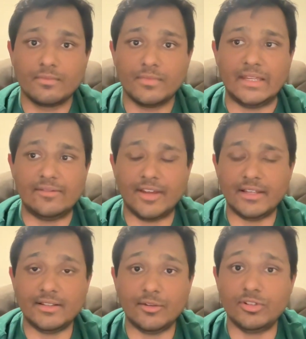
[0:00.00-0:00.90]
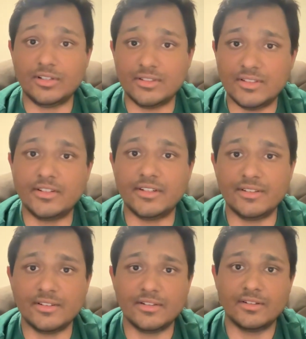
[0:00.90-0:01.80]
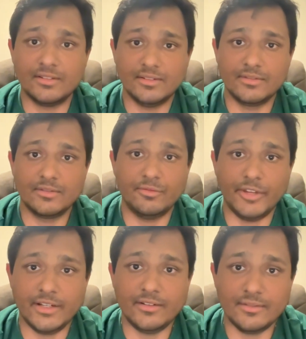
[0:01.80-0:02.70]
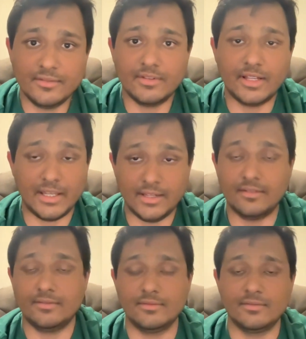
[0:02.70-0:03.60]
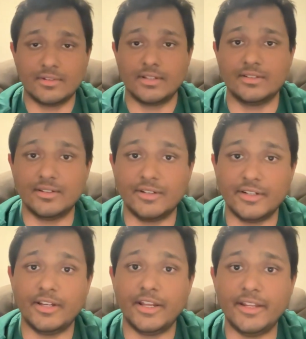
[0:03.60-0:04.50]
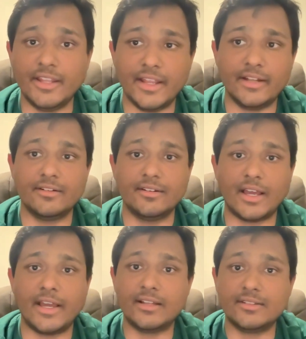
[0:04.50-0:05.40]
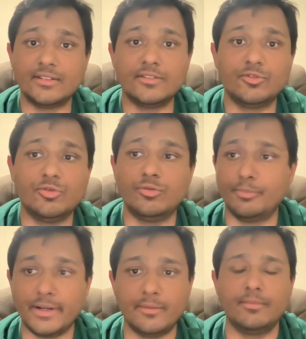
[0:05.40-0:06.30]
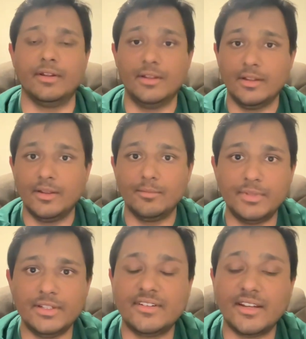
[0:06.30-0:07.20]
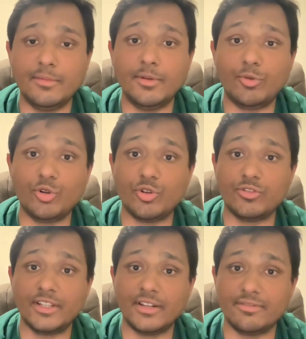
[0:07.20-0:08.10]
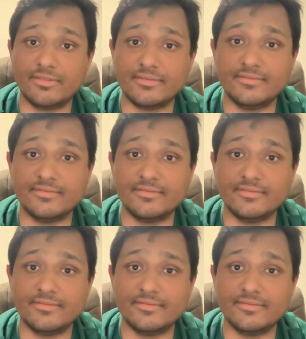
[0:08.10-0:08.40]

In fact, there was a consultation when I consulted a lady, and I asked her, so madam, please tell me about yourself.